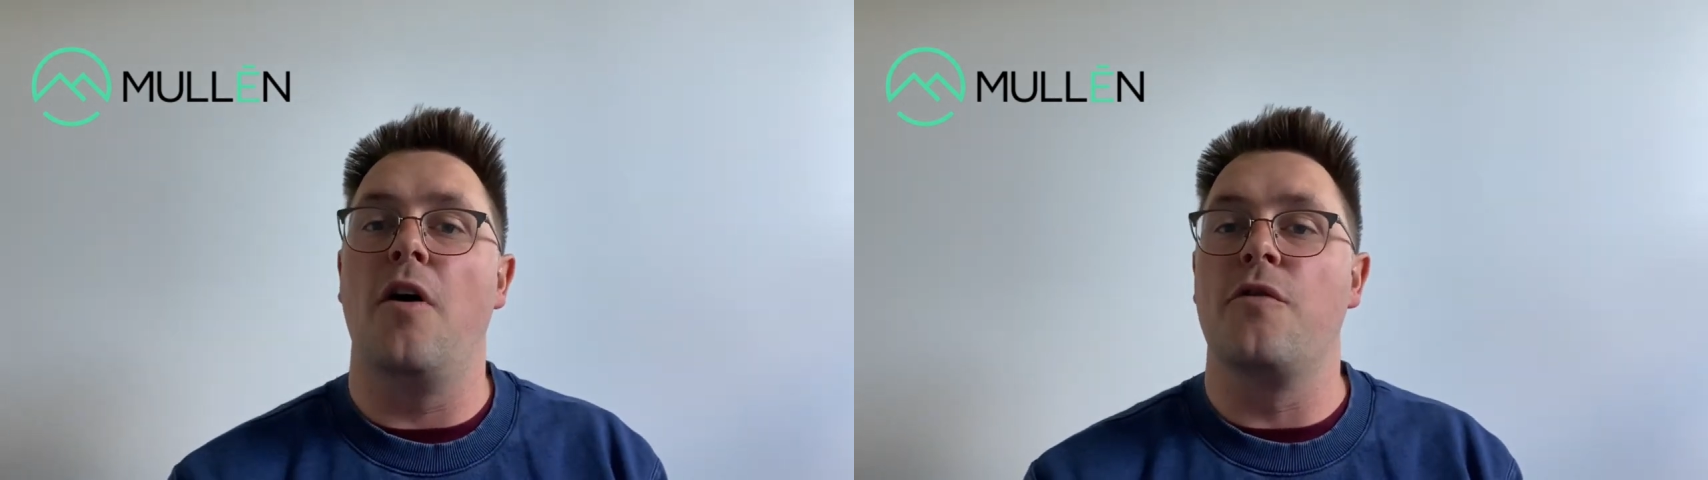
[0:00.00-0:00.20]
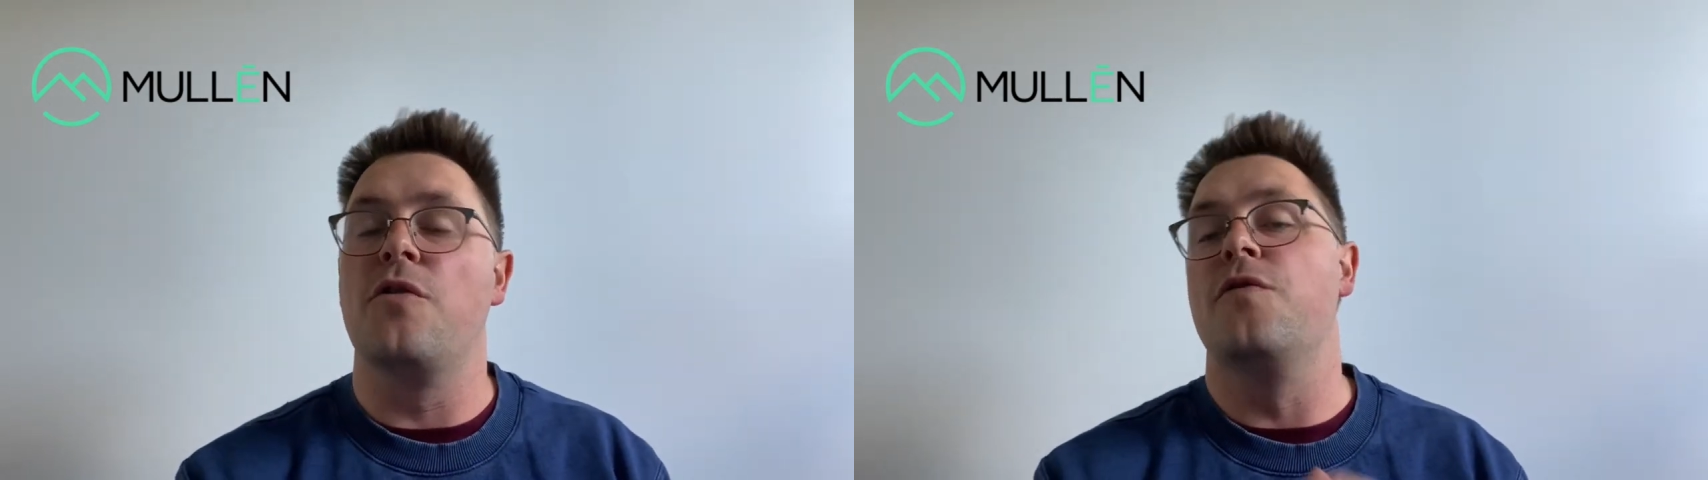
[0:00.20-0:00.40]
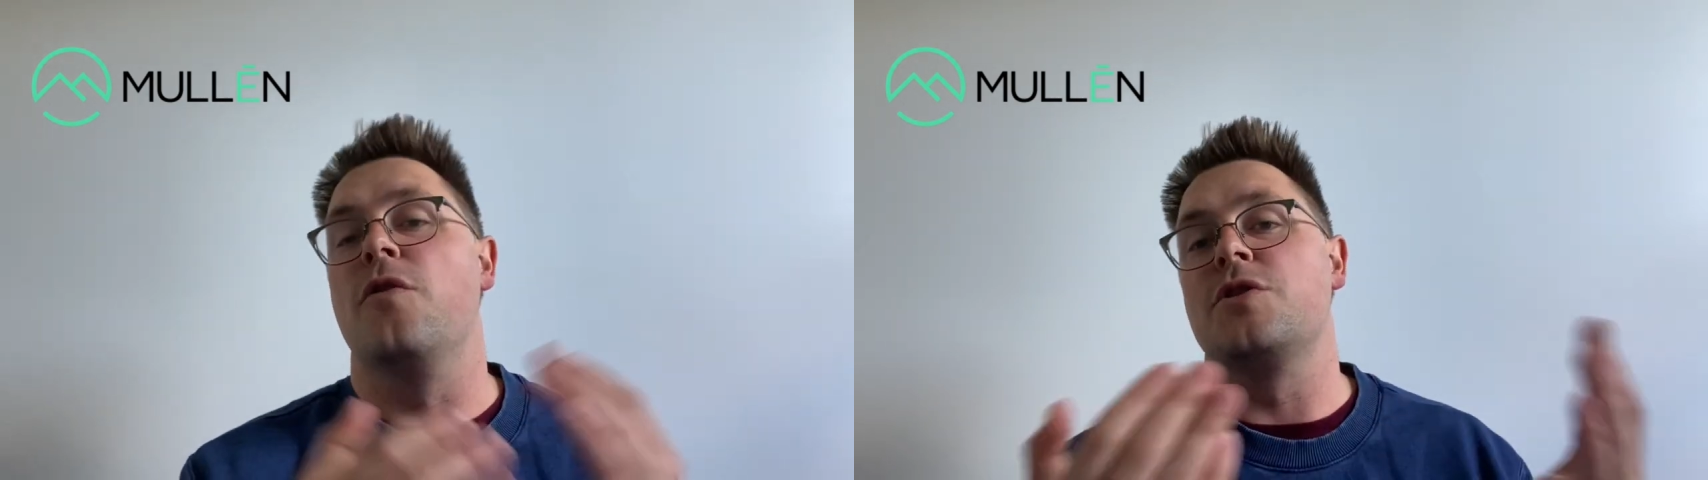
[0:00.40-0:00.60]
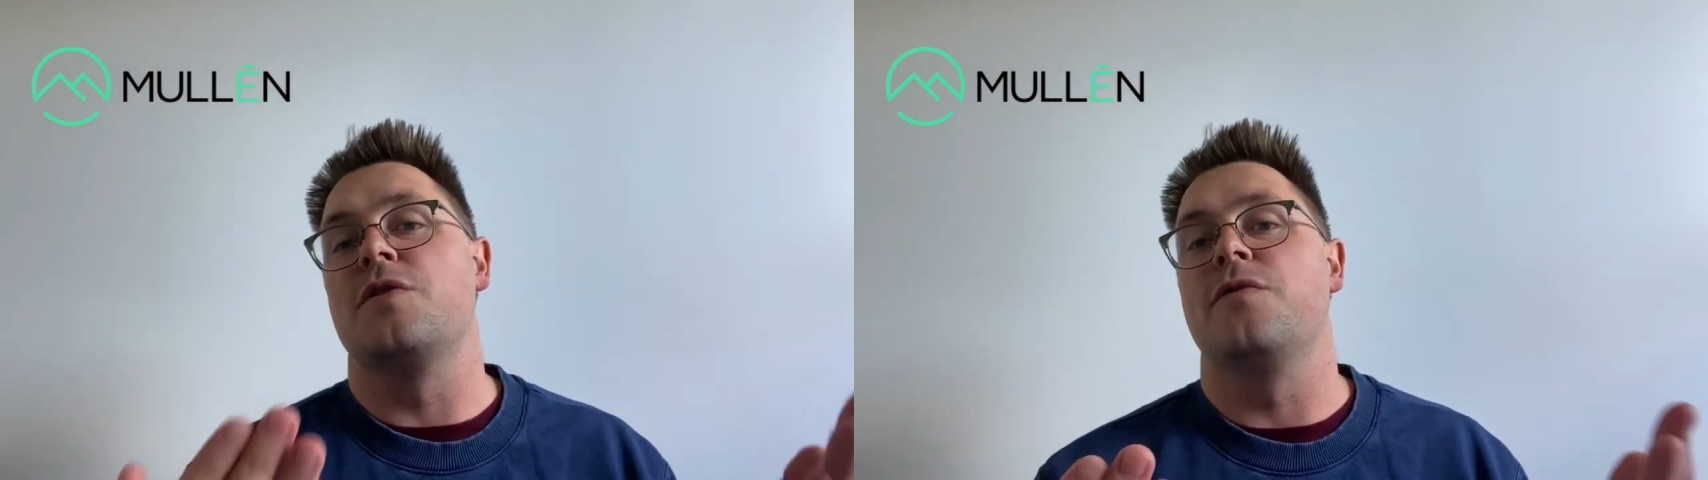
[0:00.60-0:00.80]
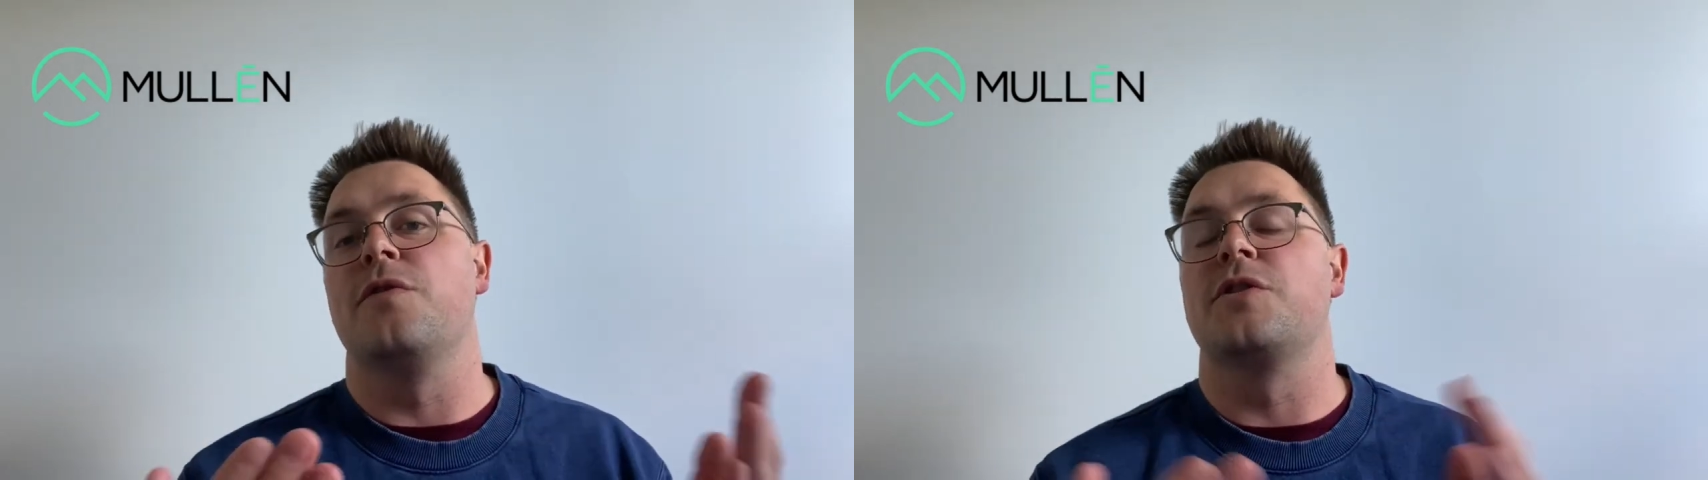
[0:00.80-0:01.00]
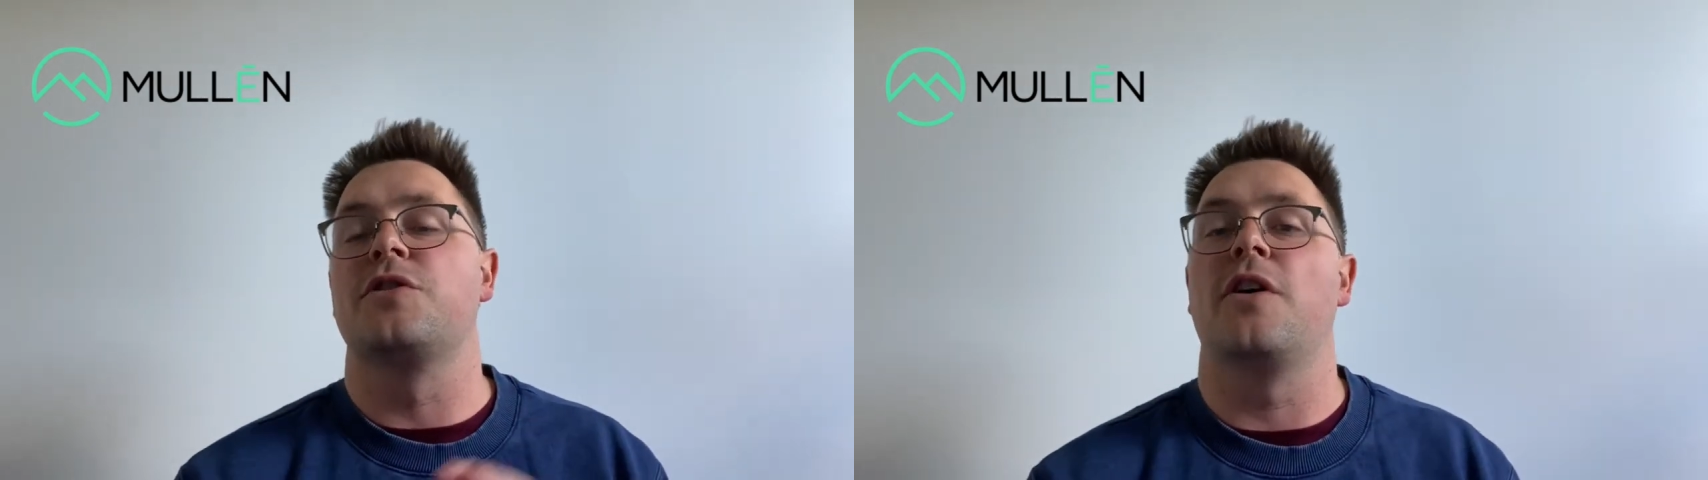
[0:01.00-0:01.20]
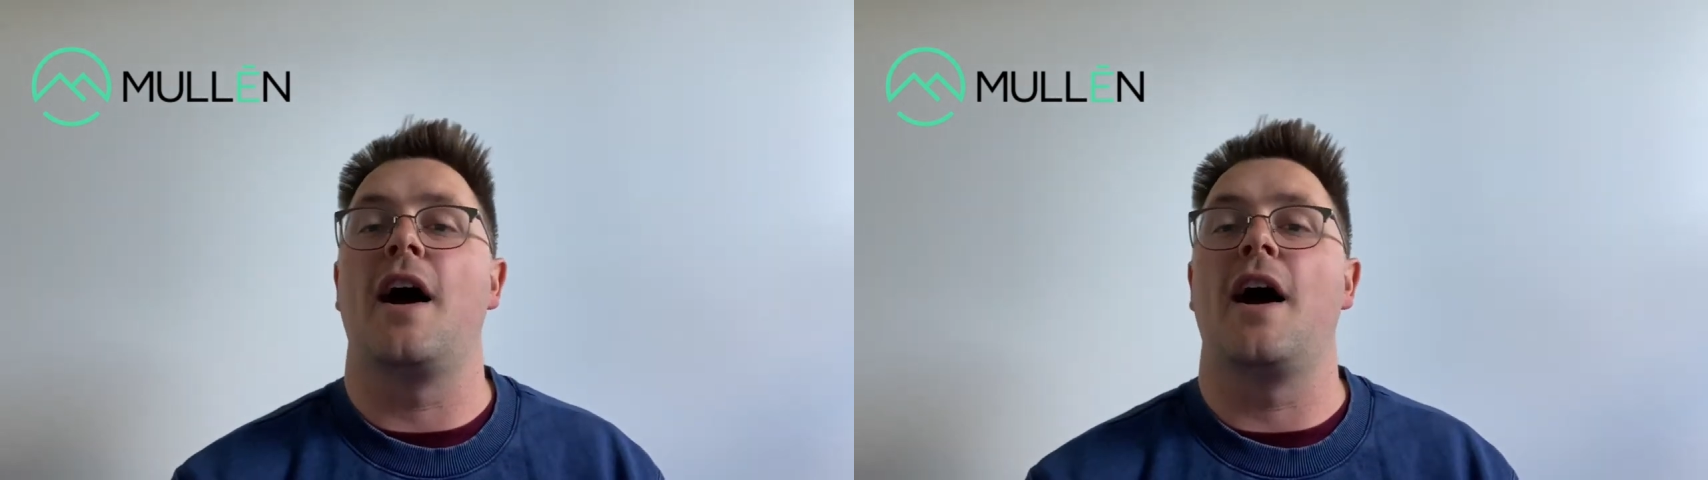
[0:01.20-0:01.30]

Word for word: of good fortune for the stock